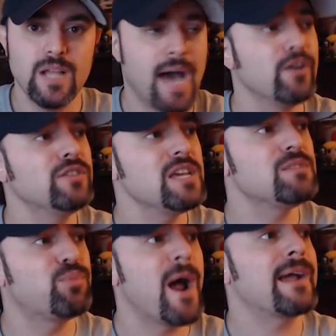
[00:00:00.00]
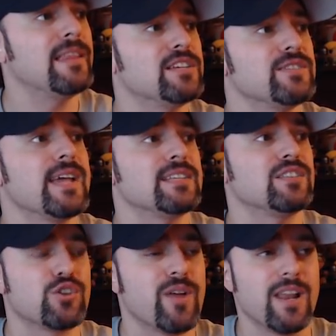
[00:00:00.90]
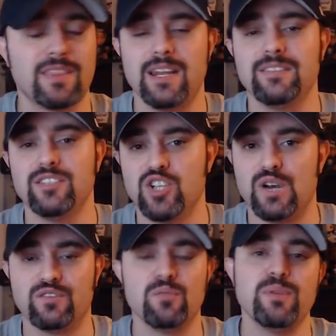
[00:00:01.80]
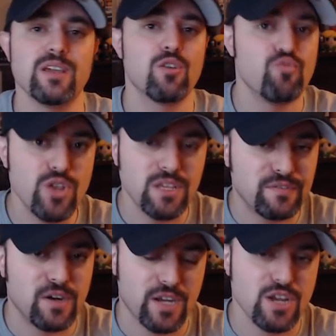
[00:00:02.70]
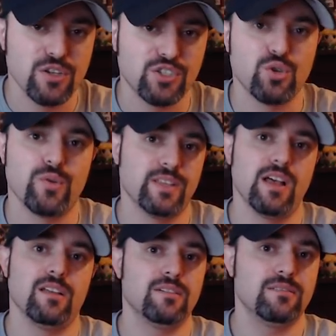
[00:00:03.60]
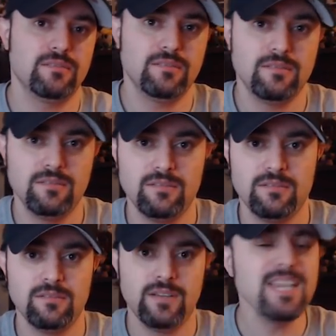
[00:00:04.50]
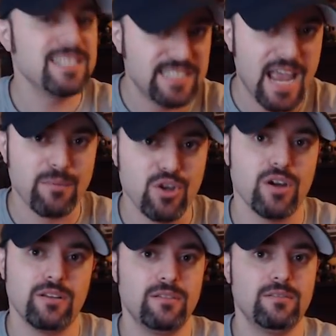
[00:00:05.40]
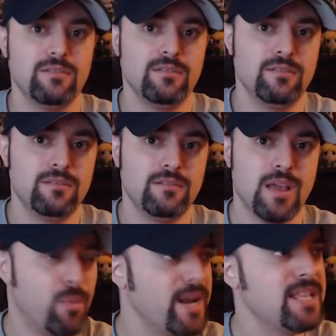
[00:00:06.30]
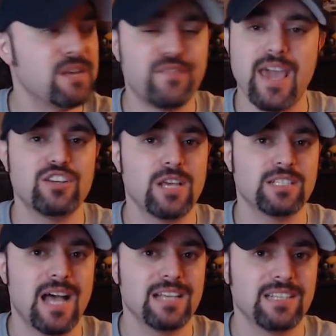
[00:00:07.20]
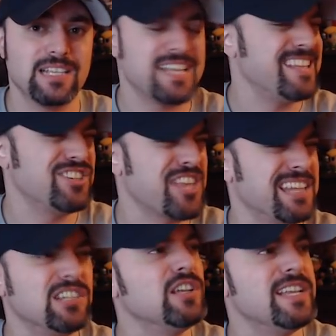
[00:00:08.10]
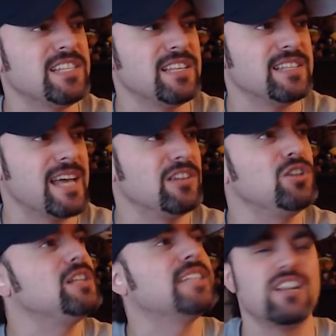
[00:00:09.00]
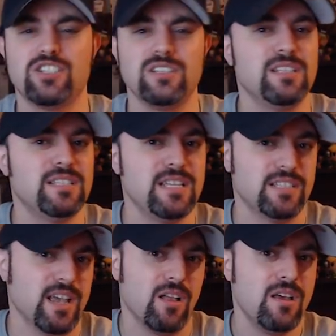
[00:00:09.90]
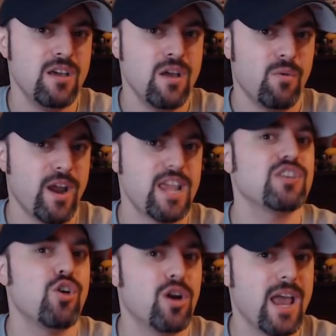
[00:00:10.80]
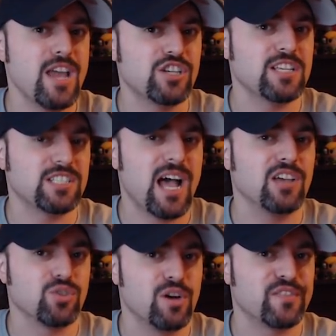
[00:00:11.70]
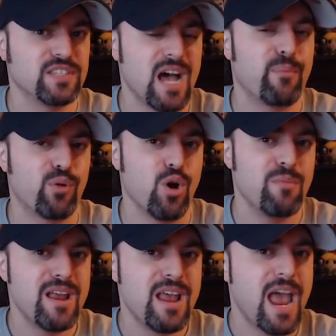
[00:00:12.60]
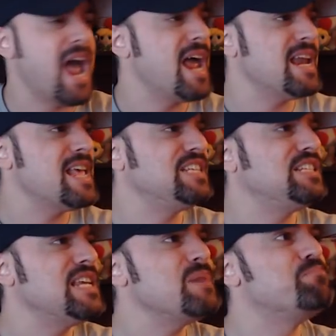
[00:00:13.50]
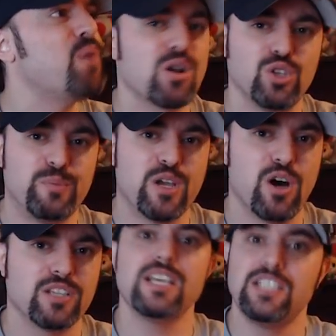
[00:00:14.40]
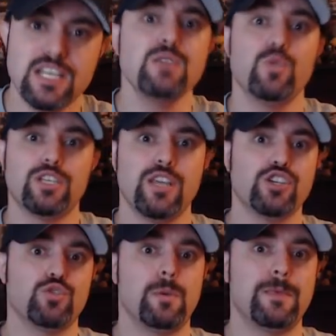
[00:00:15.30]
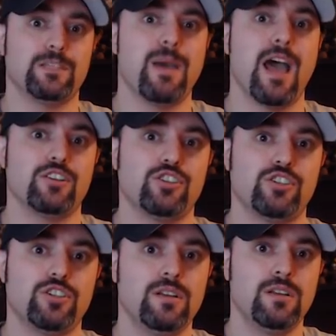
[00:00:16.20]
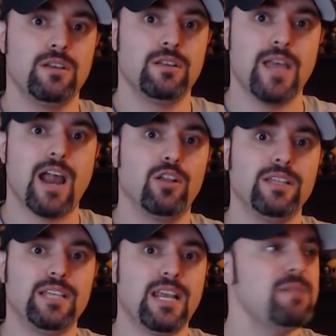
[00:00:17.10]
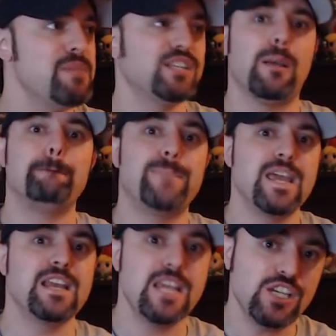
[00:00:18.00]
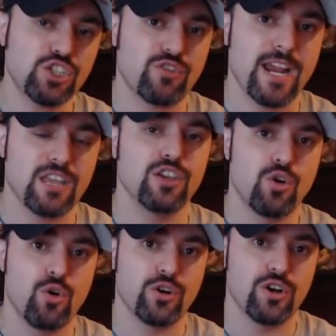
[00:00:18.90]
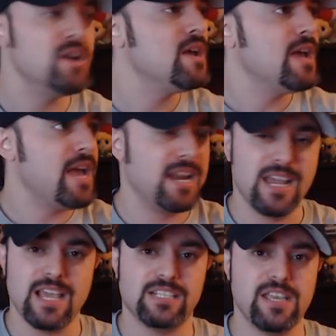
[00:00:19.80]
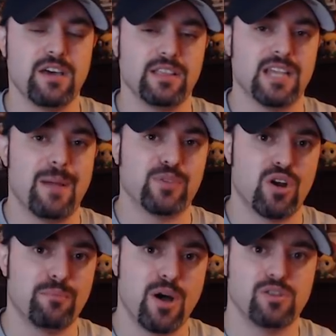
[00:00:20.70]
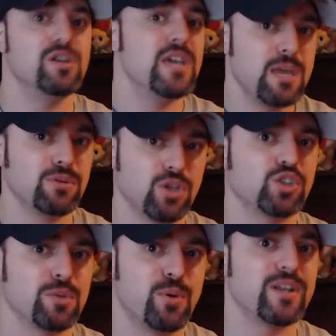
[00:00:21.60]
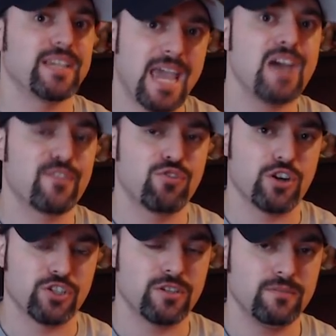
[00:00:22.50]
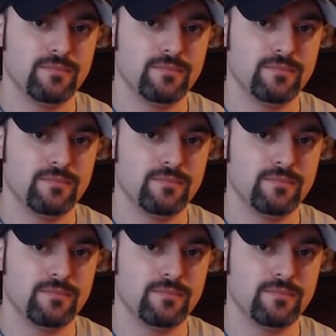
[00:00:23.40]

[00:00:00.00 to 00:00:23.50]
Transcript: I don't think Brock Lesnar gets the credit that he deserves for being a really fucking good storyteller. He is damn good. And what he did for AJ Styles last night, and just that little instance, that little attention to detail, where he caught AJ Styles off the top rope and his knee buckled because his knee was an issue in this match. Not only did he miss a big knee strike in the corner, hitting his knee on the top turnbuckle, he was also putting a calf crusher.